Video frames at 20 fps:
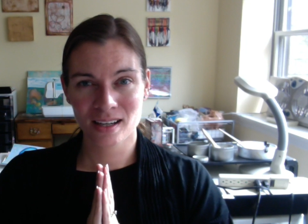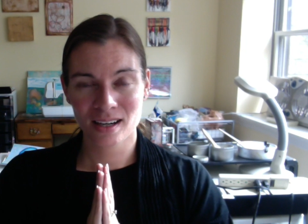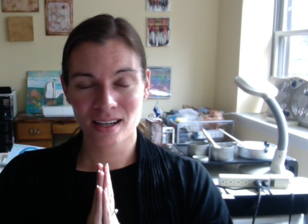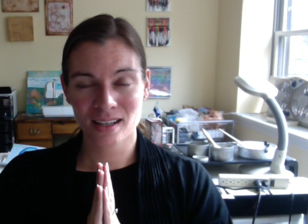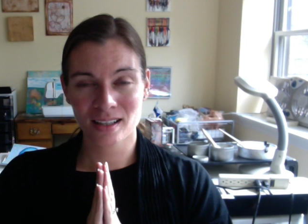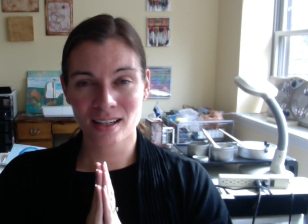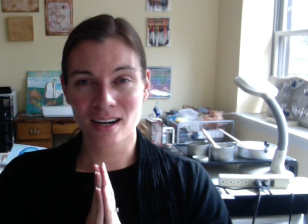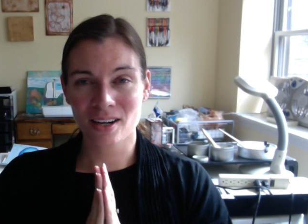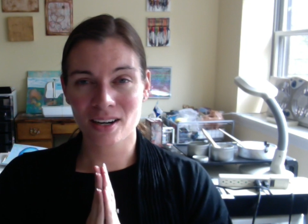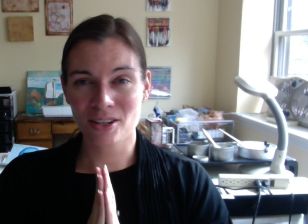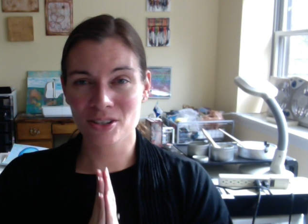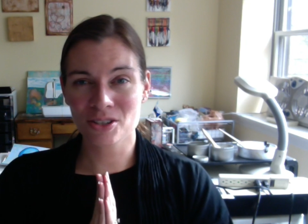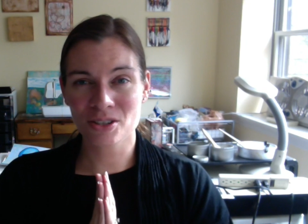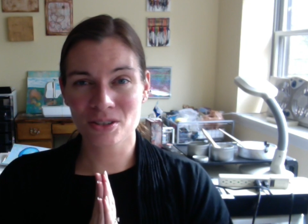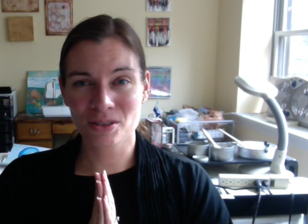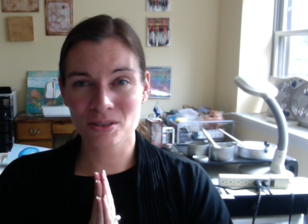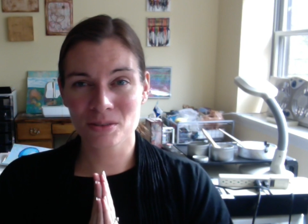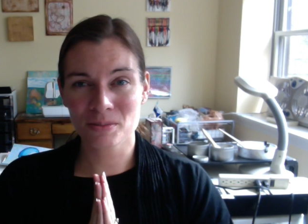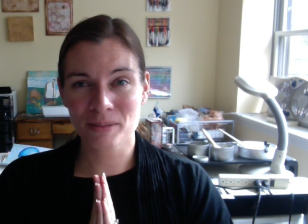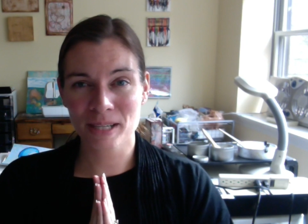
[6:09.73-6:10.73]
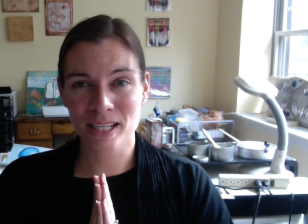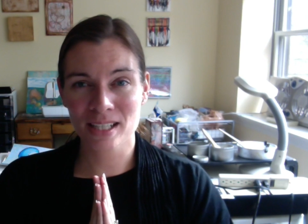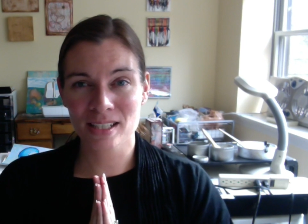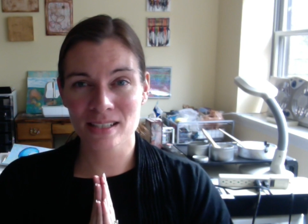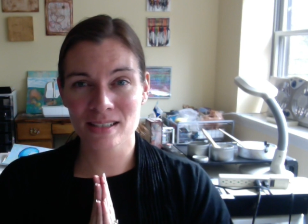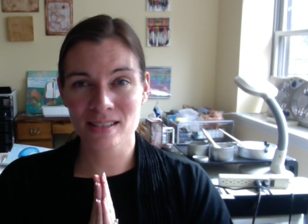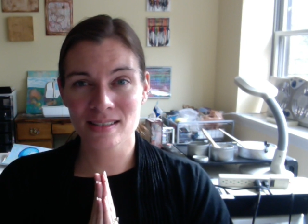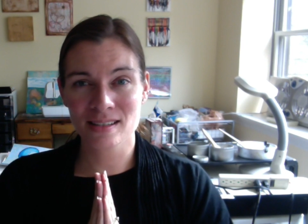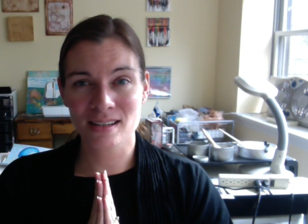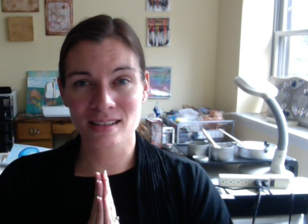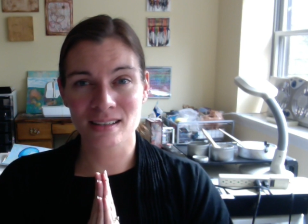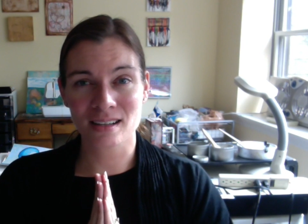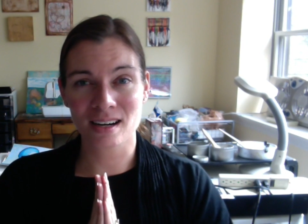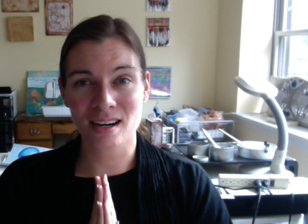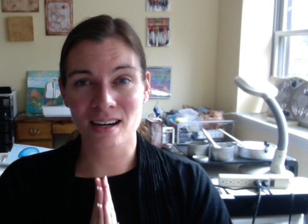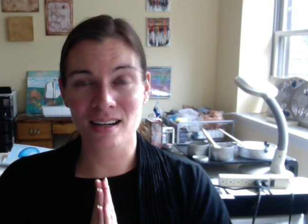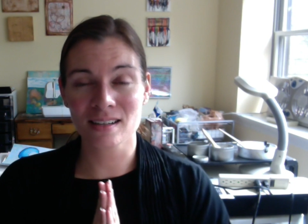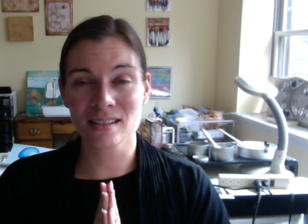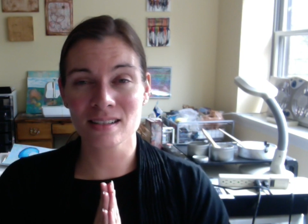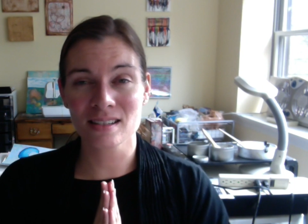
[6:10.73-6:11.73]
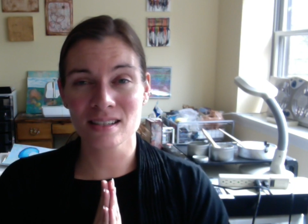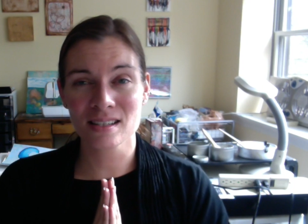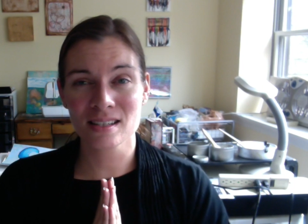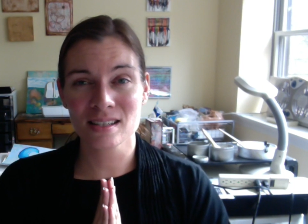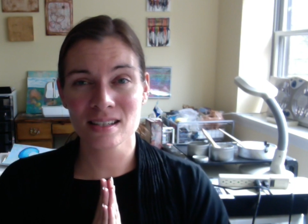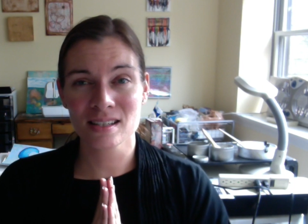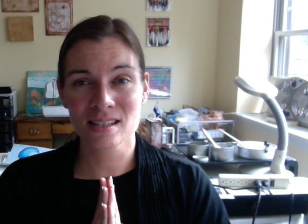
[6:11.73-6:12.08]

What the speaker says: our art journal pages, our art,